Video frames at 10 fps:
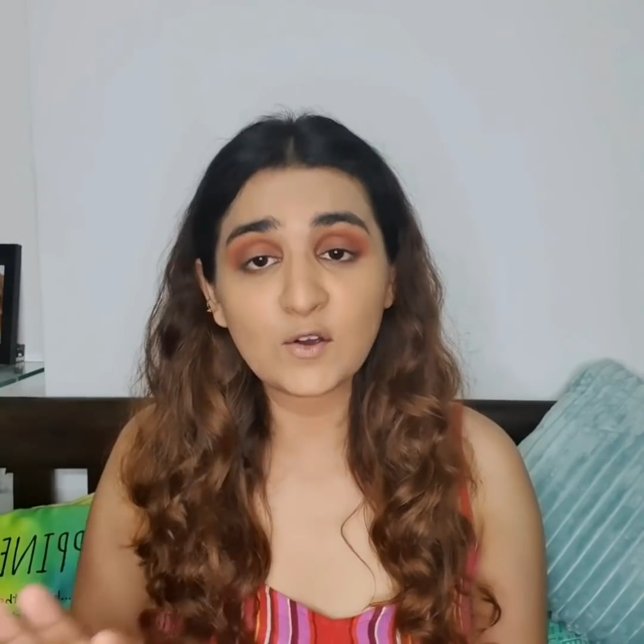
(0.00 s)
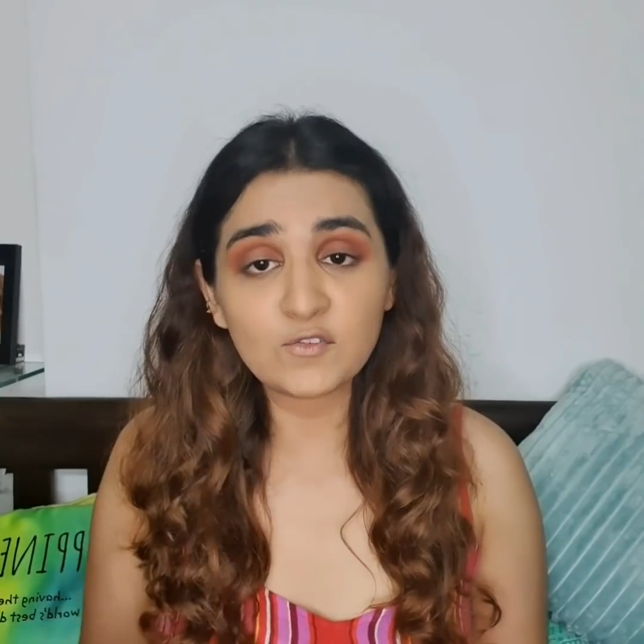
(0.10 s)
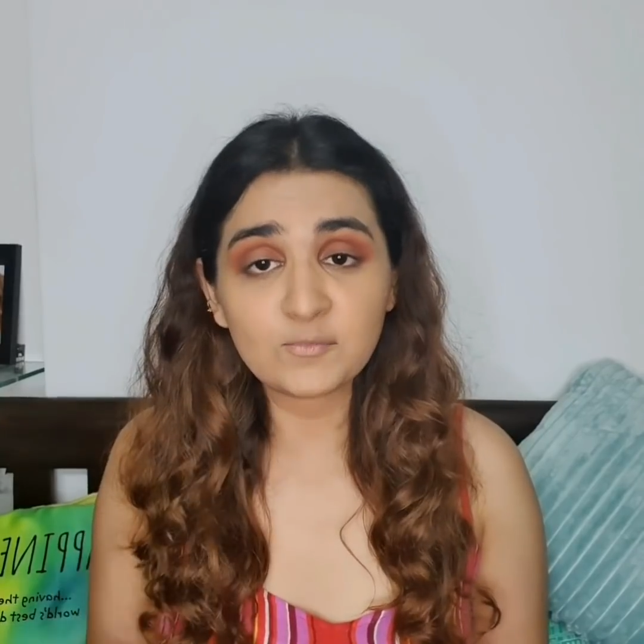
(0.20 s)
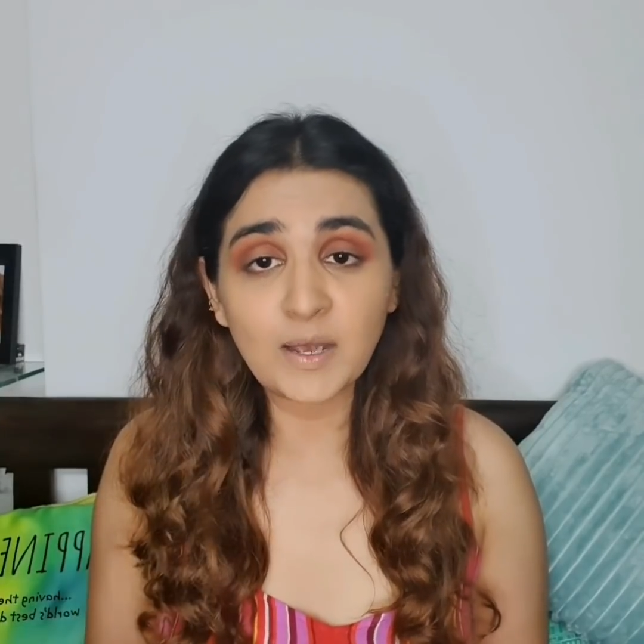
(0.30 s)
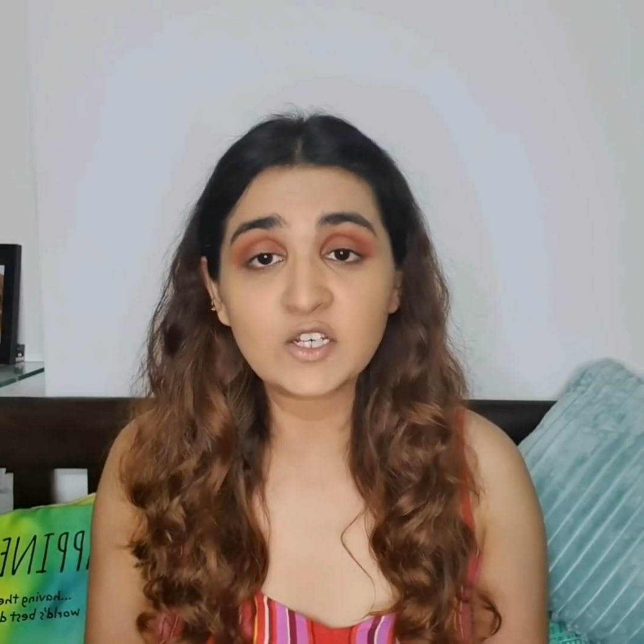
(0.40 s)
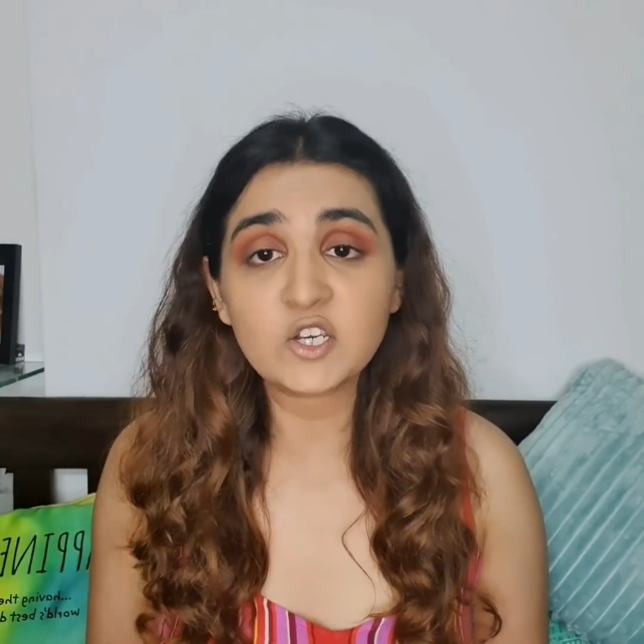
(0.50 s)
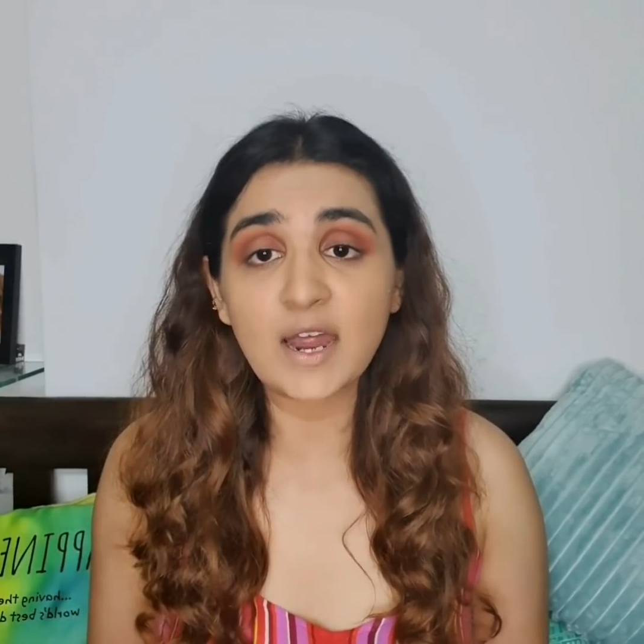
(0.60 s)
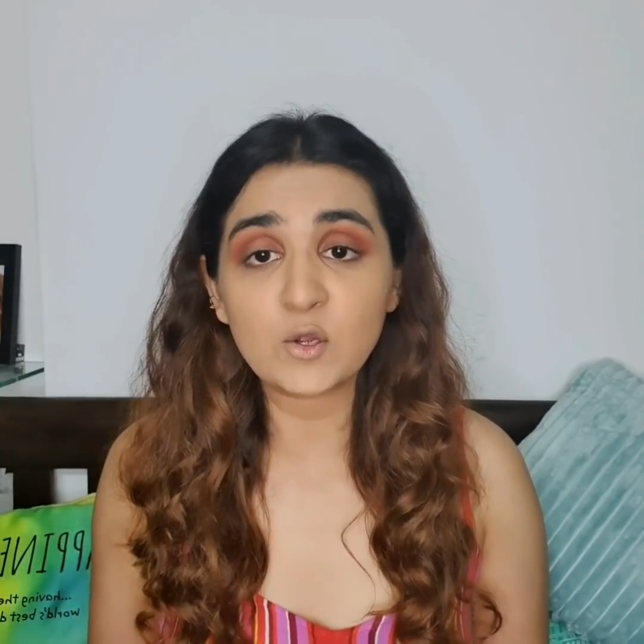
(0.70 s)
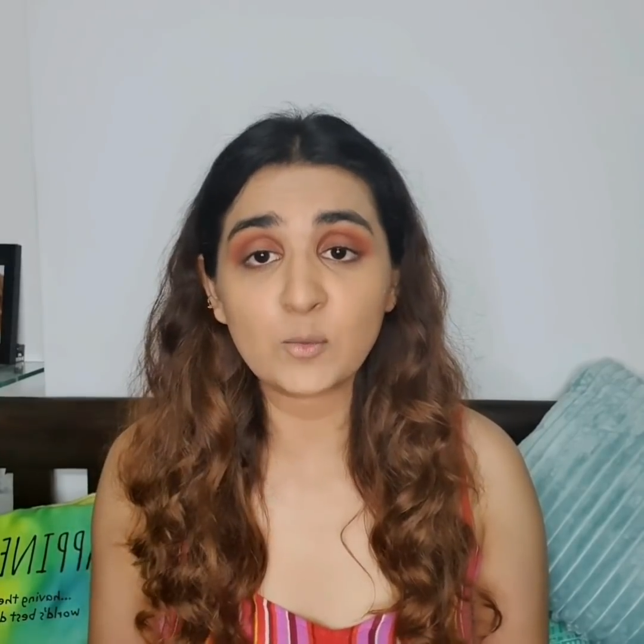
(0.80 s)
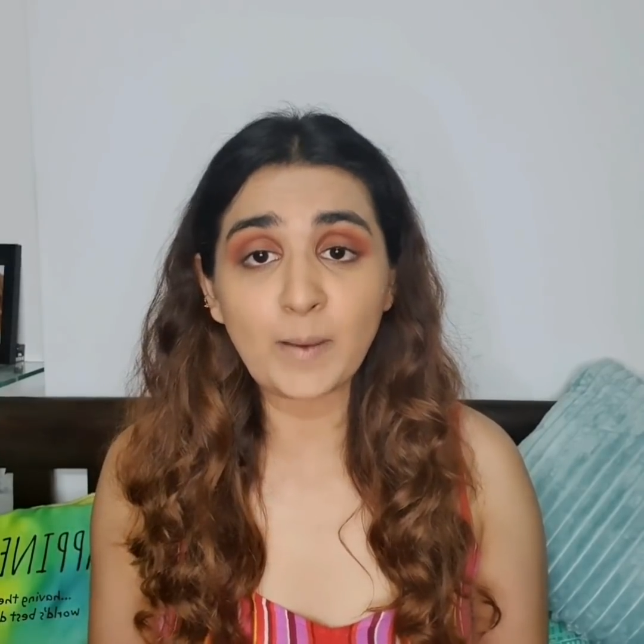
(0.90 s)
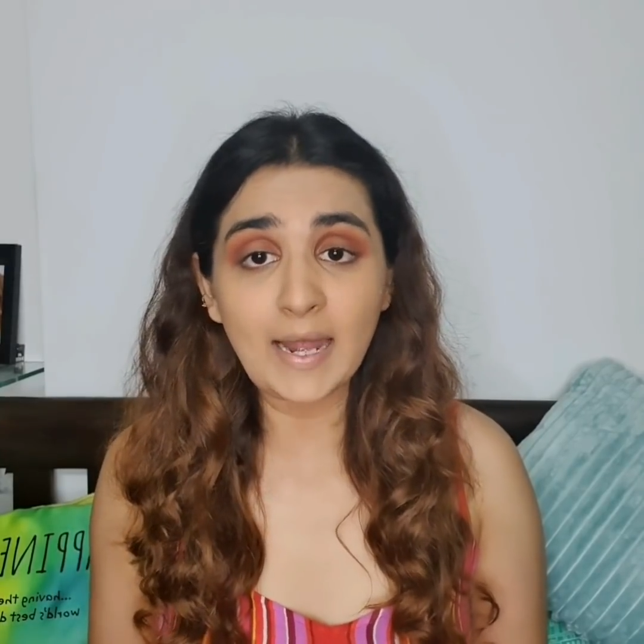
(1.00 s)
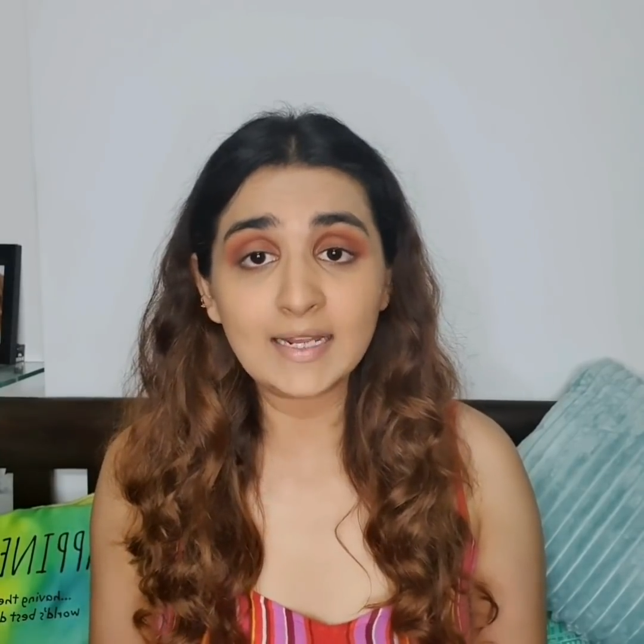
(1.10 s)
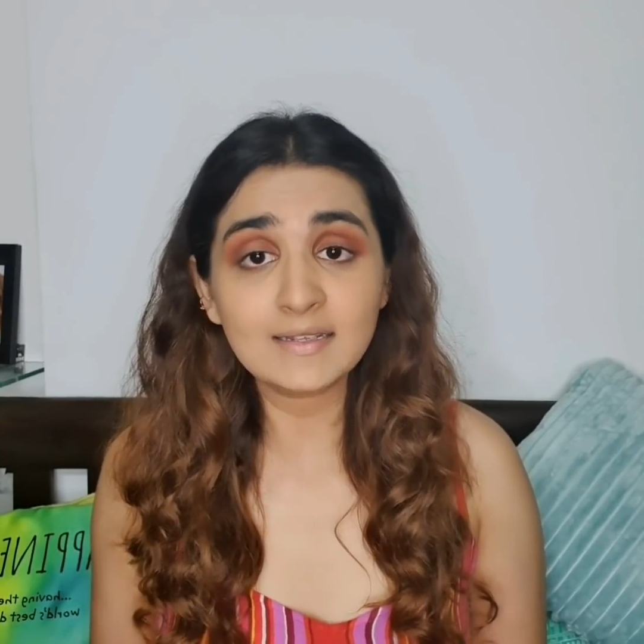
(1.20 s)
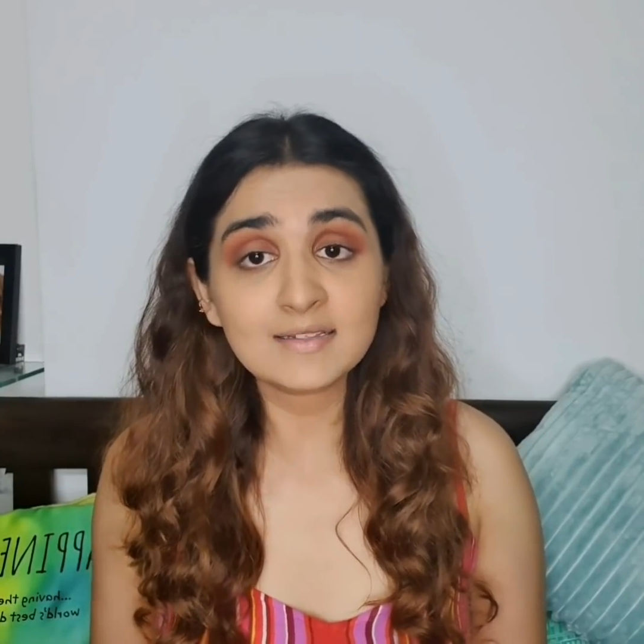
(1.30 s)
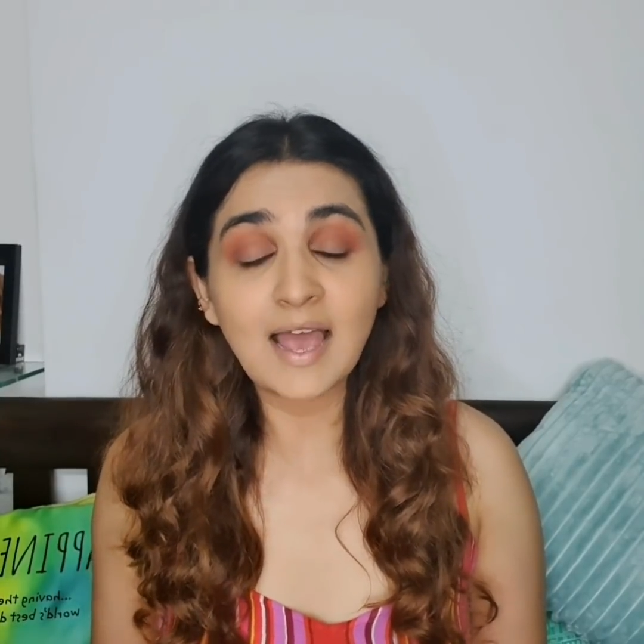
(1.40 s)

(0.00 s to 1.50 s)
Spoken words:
of my shadow palettes.